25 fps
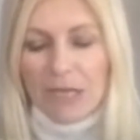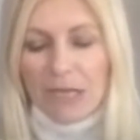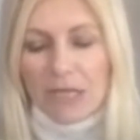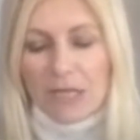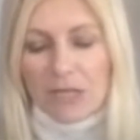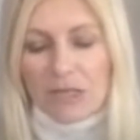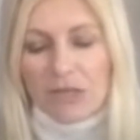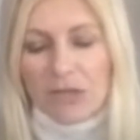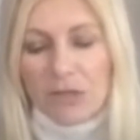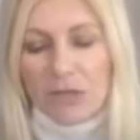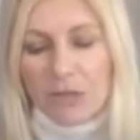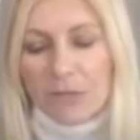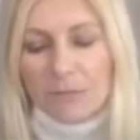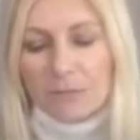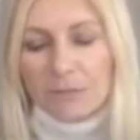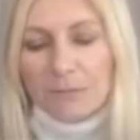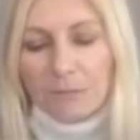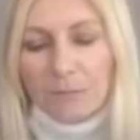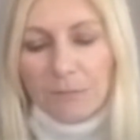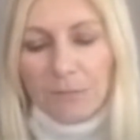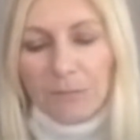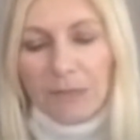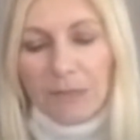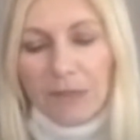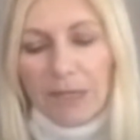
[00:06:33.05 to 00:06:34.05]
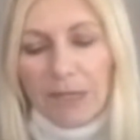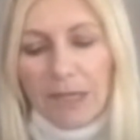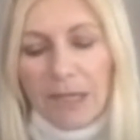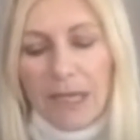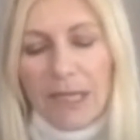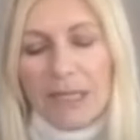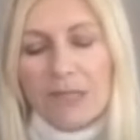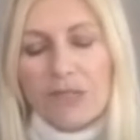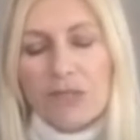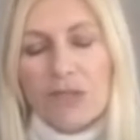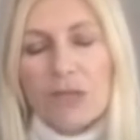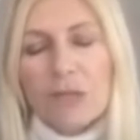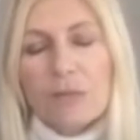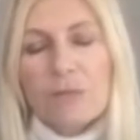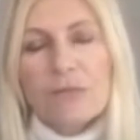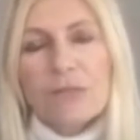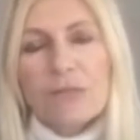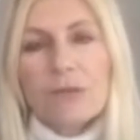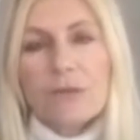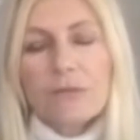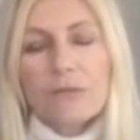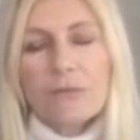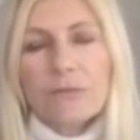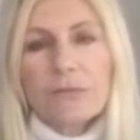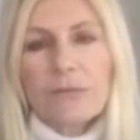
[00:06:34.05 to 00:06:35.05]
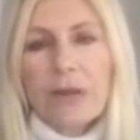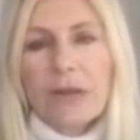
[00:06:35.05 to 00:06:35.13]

So in terms of,